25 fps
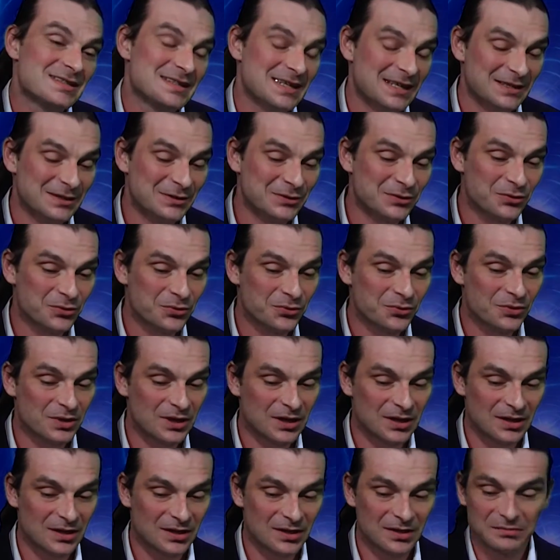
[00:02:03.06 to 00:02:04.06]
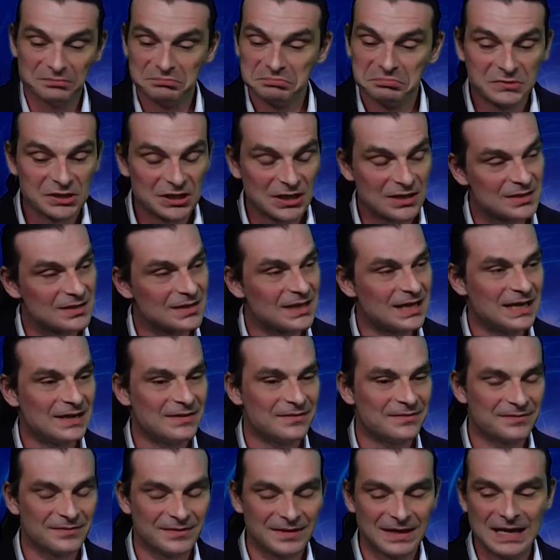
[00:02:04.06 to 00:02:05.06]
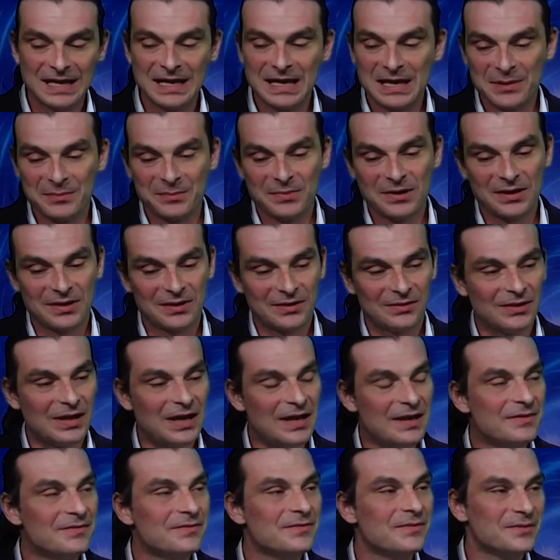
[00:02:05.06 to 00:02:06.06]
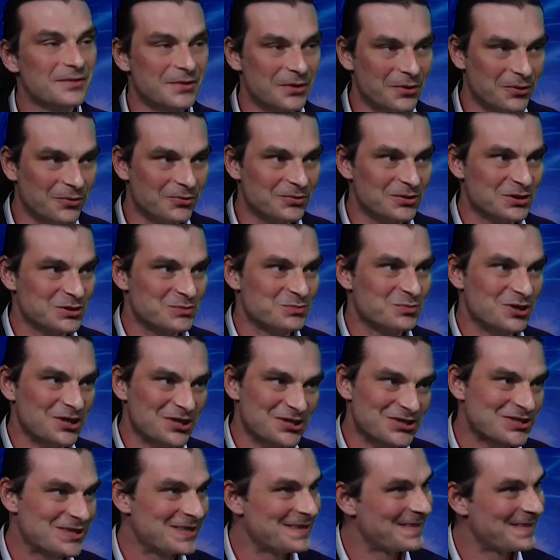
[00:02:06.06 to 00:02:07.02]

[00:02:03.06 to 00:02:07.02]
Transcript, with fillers: and to just have a better life. Olga Zbarskaya,